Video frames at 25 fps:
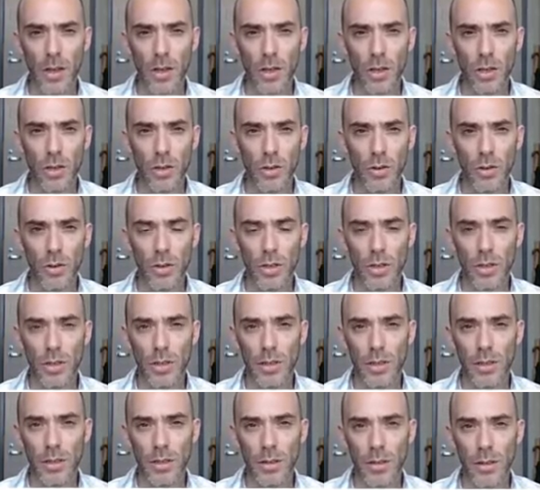short
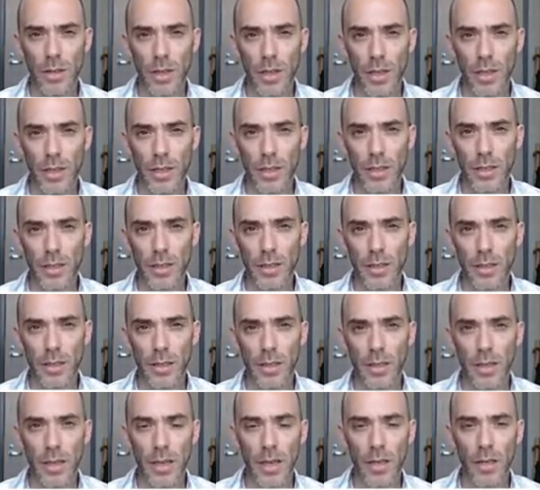circuits
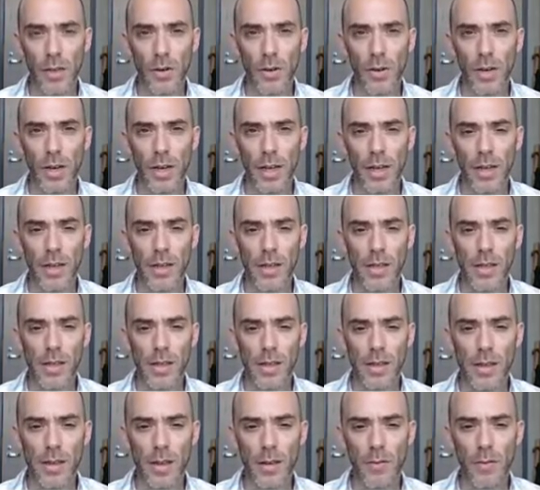that connect
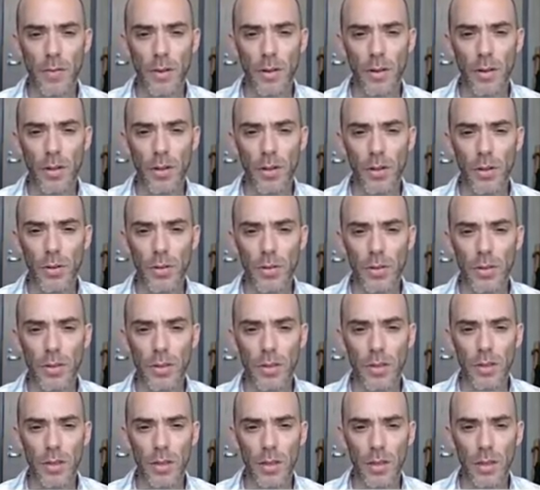several
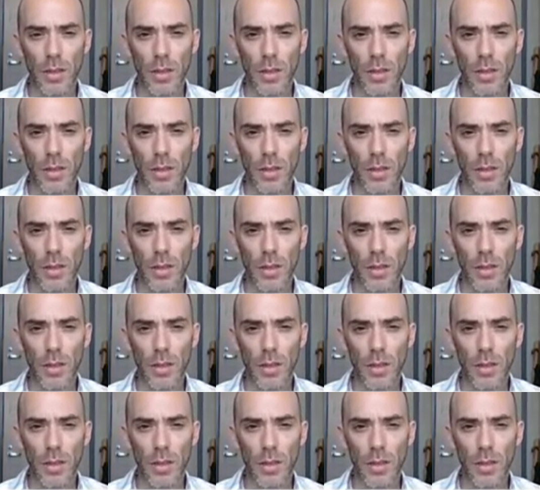nodes